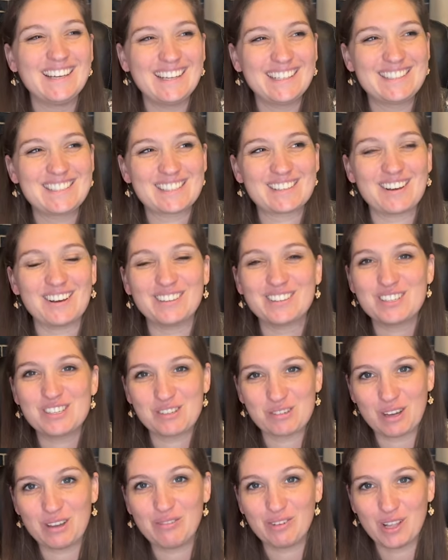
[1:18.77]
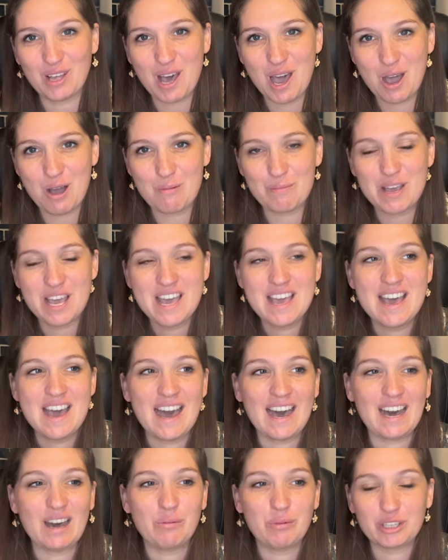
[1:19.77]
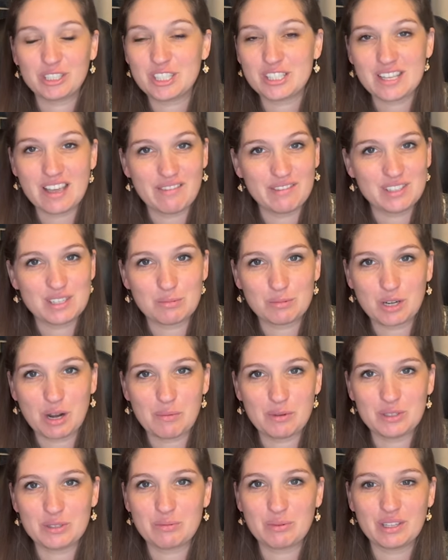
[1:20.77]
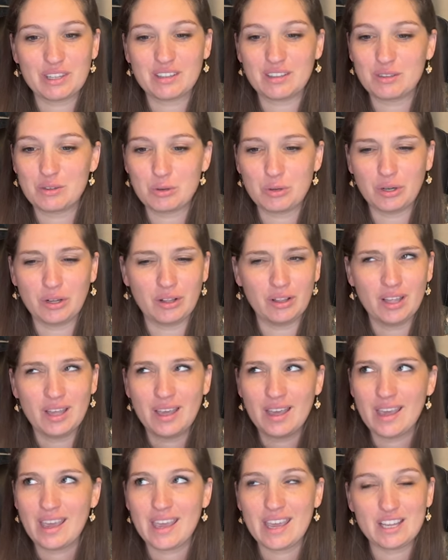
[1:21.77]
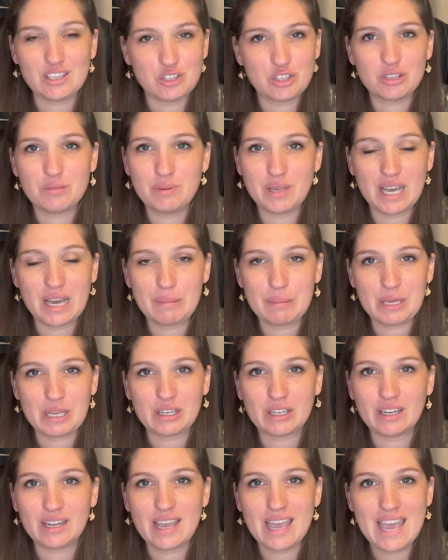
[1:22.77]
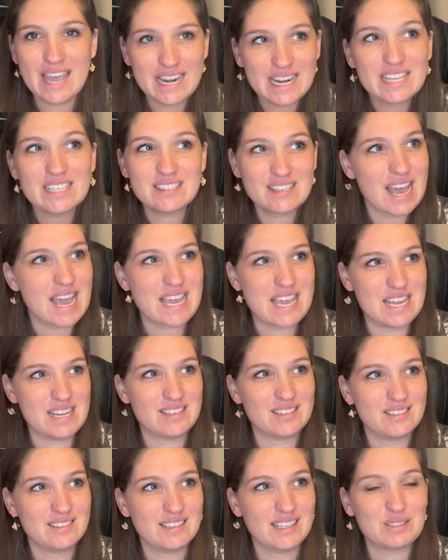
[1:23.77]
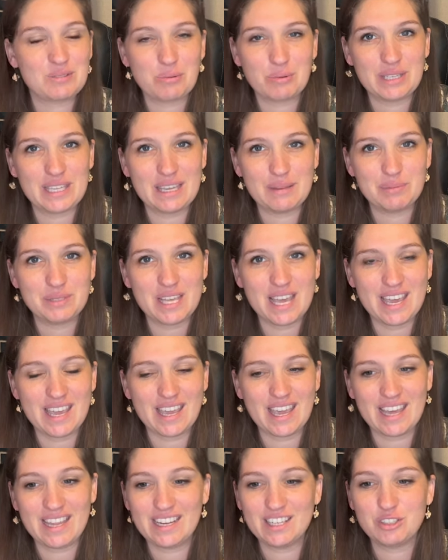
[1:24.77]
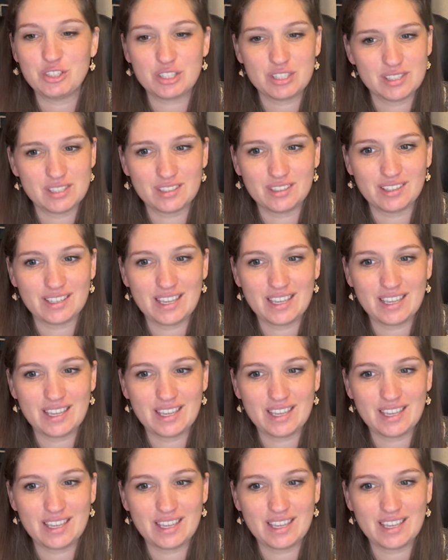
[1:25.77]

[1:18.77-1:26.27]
it's called Joyful Home. Uh, we're just having some troubles with Google. It should be up here any second. That's what we keep saying, and it just still